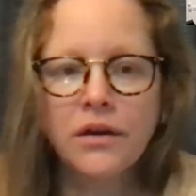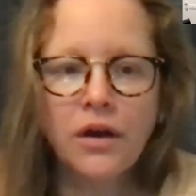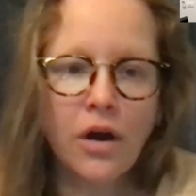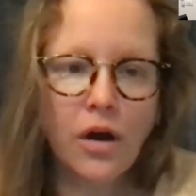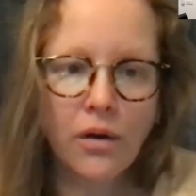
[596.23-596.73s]

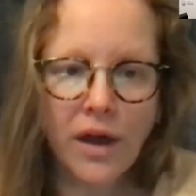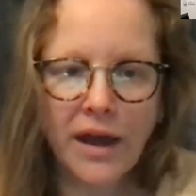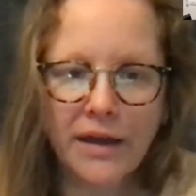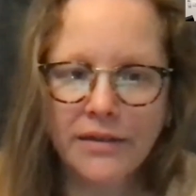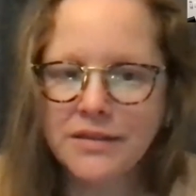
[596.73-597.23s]

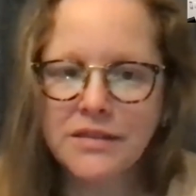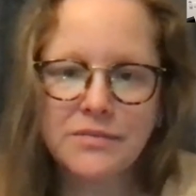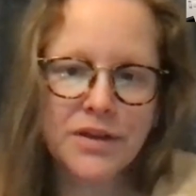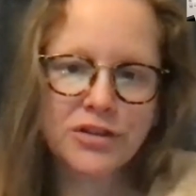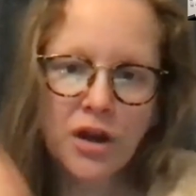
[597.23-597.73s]
okay, this is
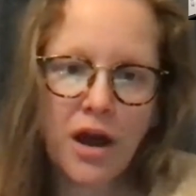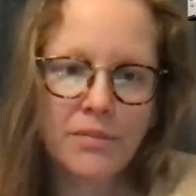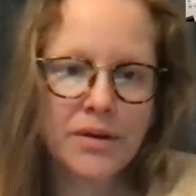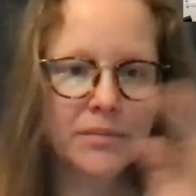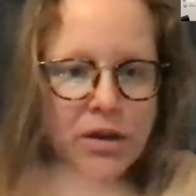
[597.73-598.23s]
my job
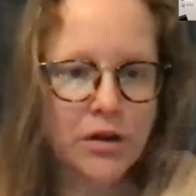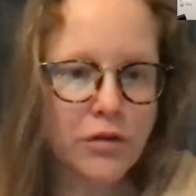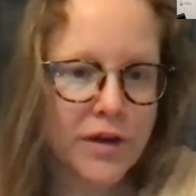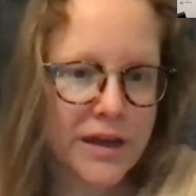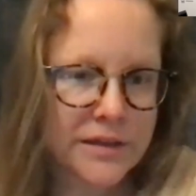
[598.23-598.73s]
and I'm going to
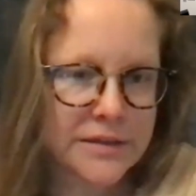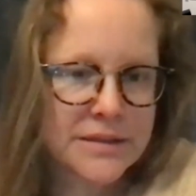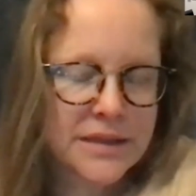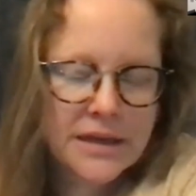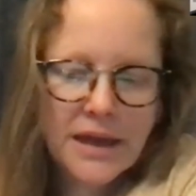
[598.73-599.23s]
create this
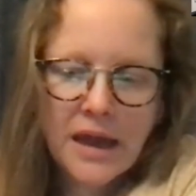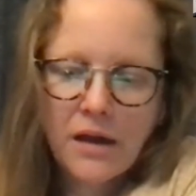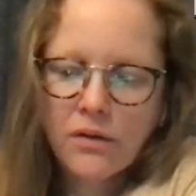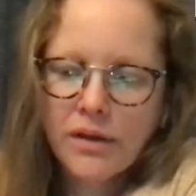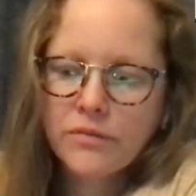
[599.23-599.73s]
thing
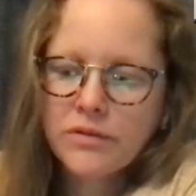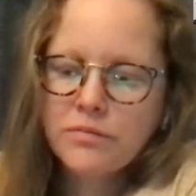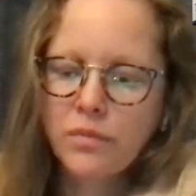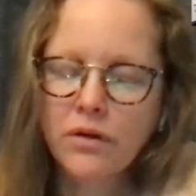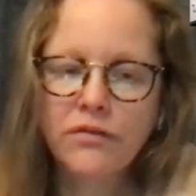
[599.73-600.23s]
now. It was
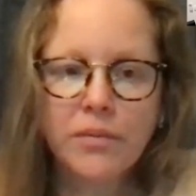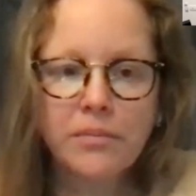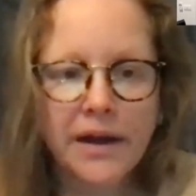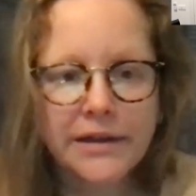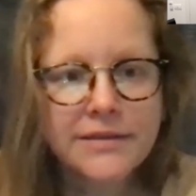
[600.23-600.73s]
more of a
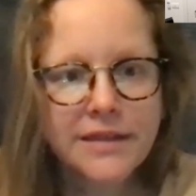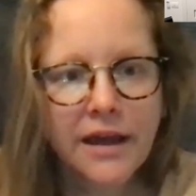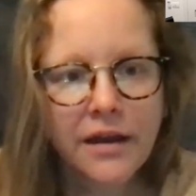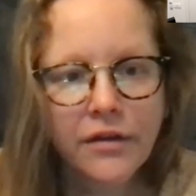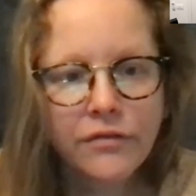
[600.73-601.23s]
mindset
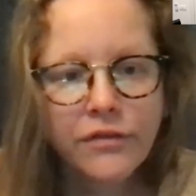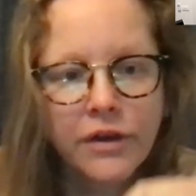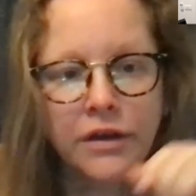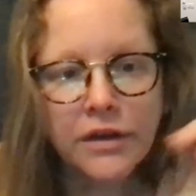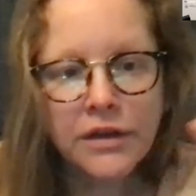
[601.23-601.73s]
of
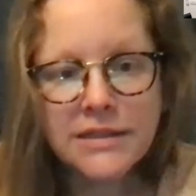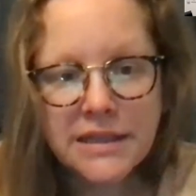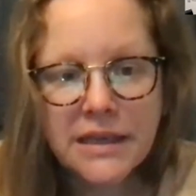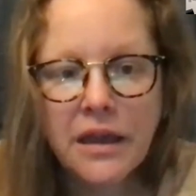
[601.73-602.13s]
seeing a